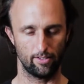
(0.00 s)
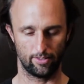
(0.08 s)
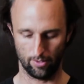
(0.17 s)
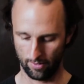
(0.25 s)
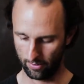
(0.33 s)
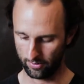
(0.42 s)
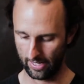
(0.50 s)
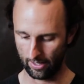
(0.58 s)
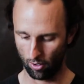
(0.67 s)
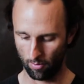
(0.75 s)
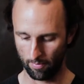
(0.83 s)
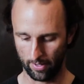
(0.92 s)
And so they'll
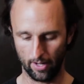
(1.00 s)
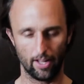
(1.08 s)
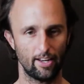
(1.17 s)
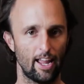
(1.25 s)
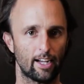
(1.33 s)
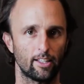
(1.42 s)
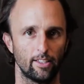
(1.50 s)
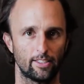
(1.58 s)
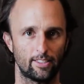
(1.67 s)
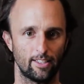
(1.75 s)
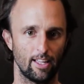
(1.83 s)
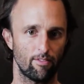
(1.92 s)
take home a
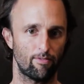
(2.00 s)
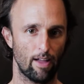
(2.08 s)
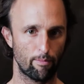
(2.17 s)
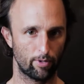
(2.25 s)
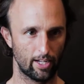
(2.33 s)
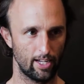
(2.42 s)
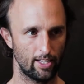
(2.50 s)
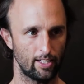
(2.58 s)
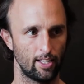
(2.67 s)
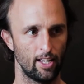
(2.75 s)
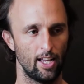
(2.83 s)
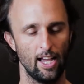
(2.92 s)
necklace that they've
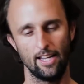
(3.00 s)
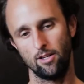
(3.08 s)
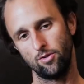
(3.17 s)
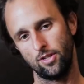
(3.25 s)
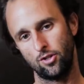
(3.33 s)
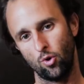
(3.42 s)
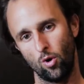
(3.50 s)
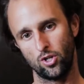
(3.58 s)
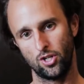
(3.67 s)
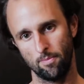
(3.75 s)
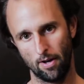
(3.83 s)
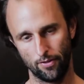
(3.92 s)
fabricated and used a
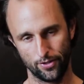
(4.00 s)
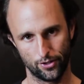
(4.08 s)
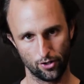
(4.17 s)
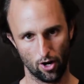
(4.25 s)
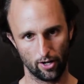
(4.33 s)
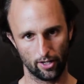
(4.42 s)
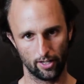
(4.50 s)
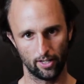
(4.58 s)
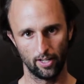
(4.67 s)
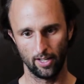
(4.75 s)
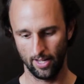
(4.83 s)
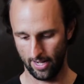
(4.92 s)
torch to melt the solder.
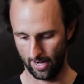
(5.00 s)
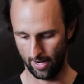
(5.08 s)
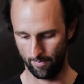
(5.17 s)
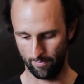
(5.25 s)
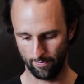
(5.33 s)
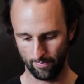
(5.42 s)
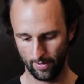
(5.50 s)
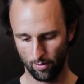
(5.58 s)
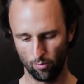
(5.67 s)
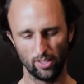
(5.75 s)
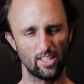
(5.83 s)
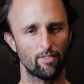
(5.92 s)

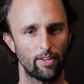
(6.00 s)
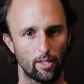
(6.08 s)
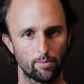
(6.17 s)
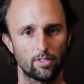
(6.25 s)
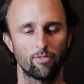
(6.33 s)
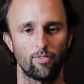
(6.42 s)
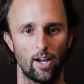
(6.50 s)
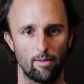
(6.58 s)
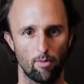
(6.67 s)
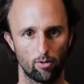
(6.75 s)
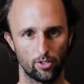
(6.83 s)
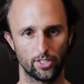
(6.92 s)
Really develops the
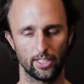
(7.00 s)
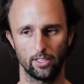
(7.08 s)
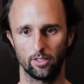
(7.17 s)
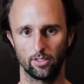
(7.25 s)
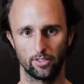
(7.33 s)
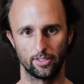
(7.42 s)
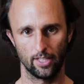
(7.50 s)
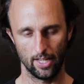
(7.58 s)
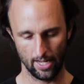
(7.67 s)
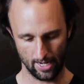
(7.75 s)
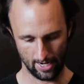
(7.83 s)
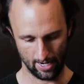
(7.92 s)
fine motor skills,
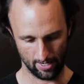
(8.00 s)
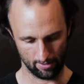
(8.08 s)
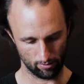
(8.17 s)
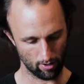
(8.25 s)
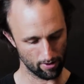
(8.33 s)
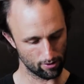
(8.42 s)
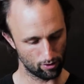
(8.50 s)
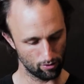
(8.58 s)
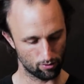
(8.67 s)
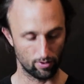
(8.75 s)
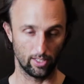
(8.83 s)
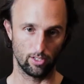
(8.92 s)
and a lot of the
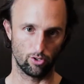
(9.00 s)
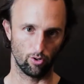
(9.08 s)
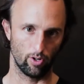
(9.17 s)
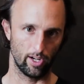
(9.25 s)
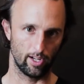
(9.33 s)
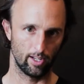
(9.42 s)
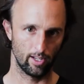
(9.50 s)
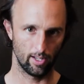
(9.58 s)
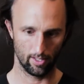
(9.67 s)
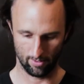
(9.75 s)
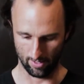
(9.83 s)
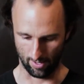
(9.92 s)
students really enjoy
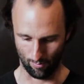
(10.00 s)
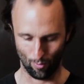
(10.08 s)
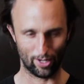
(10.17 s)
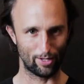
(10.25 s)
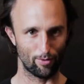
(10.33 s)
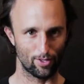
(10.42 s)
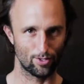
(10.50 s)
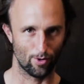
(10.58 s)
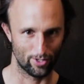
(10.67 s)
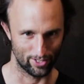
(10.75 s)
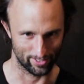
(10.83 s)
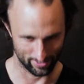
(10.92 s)
working with the
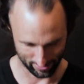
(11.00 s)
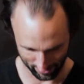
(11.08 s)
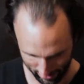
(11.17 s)
torches.